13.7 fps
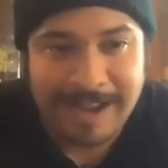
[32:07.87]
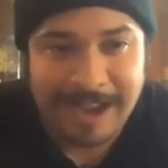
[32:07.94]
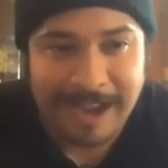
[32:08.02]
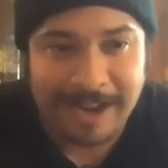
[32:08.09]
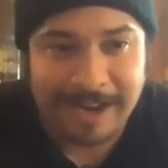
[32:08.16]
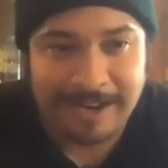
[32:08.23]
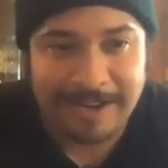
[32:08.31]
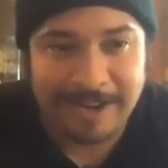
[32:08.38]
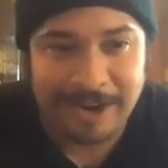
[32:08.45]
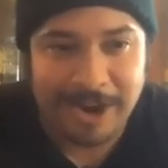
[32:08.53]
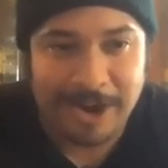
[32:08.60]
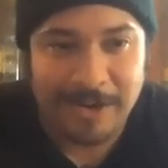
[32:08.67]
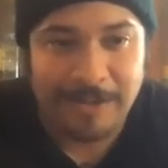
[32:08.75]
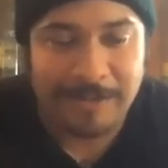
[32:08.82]
And, you
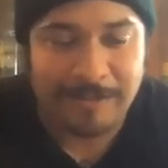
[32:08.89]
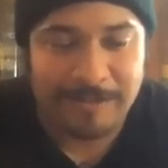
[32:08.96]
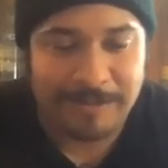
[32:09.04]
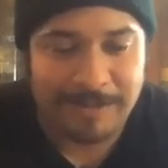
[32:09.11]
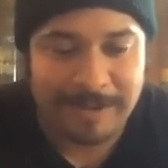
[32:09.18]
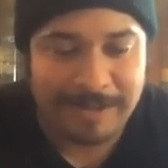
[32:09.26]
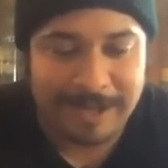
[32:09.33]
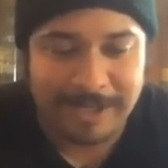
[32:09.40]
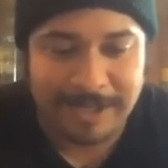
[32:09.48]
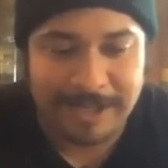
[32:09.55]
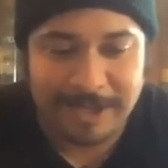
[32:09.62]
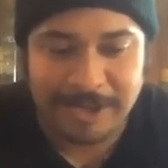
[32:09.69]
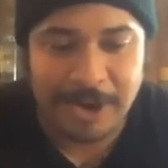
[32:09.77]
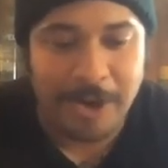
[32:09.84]
know,
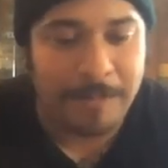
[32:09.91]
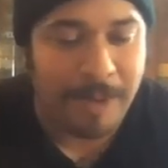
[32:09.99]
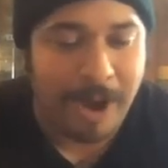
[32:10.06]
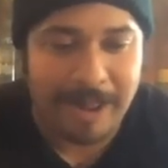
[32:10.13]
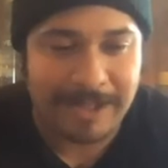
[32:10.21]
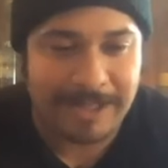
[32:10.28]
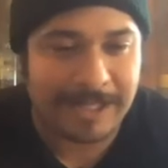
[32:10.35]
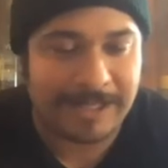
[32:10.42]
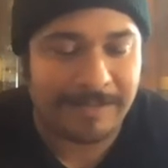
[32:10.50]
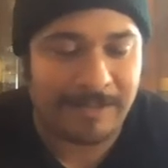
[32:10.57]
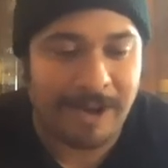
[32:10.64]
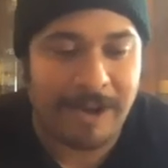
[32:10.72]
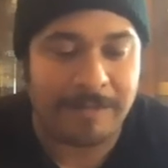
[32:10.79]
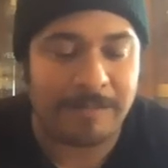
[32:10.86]
there's no politics
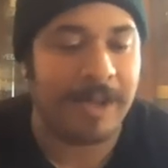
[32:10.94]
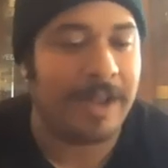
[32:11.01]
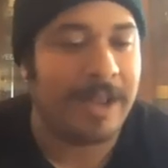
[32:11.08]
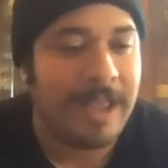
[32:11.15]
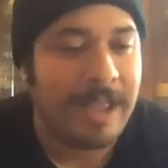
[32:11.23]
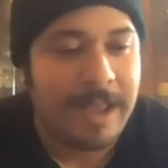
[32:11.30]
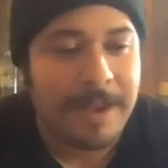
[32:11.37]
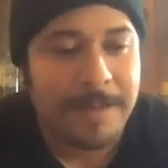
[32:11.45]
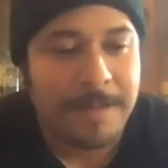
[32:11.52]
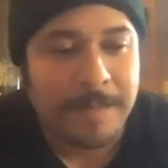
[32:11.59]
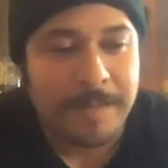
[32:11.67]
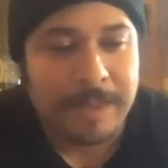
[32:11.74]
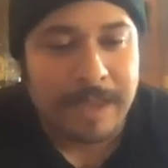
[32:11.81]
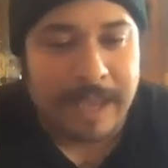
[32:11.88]
involved, but
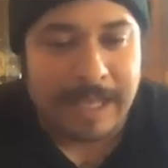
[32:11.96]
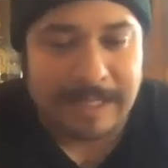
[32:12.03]
it